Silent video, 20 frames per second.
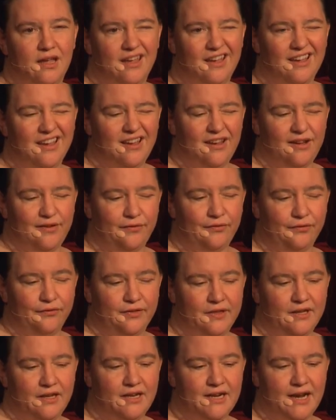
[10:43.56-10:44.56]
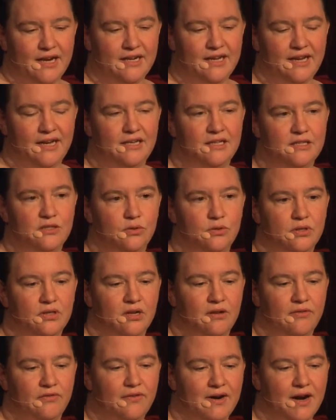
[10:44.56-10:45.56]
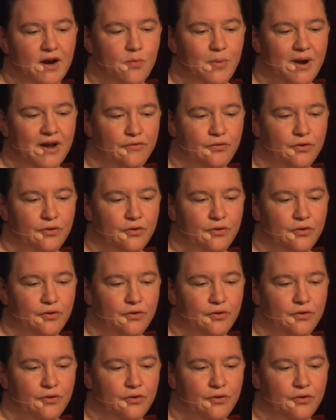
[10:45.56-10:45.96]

If the 1980s look a little far away for